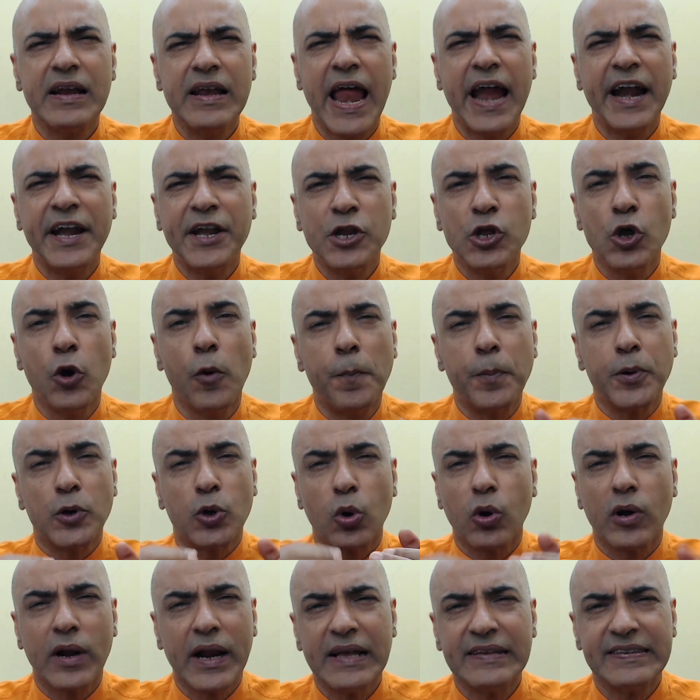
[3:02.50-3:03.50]
let you
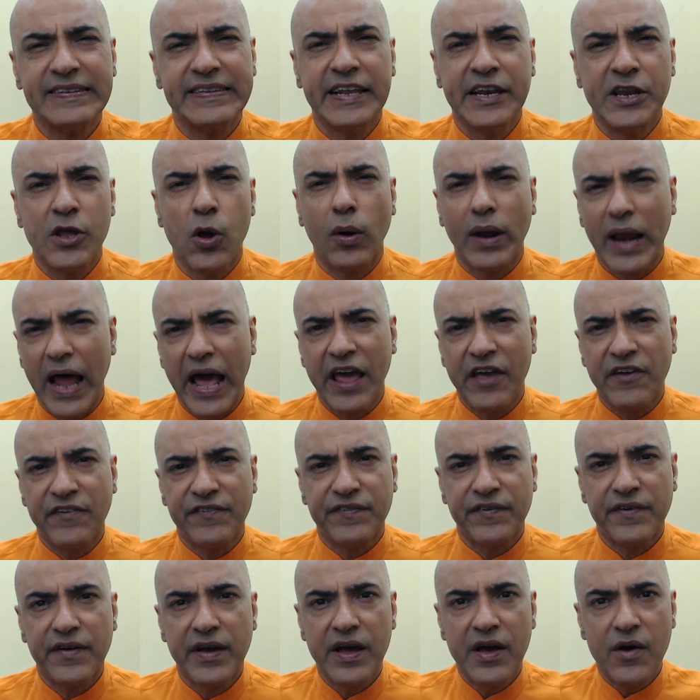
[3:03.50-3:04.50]
progress in your
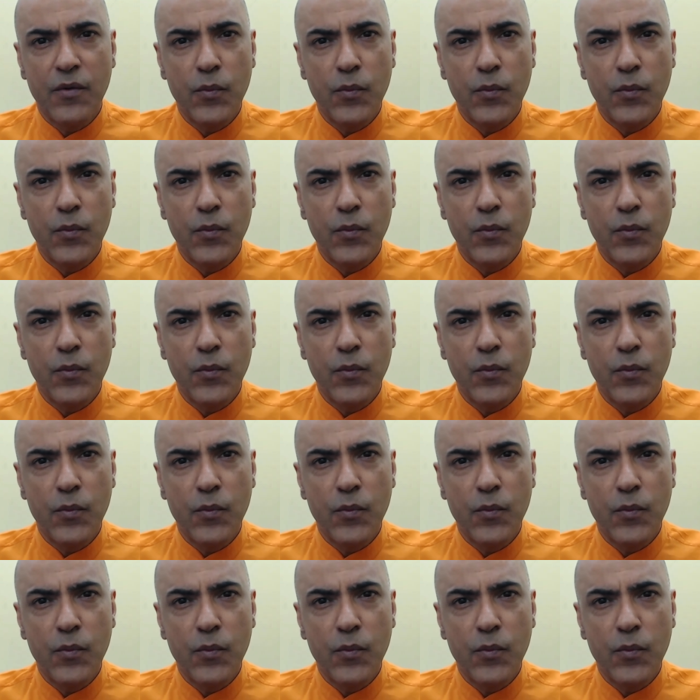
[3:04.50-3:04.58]
life.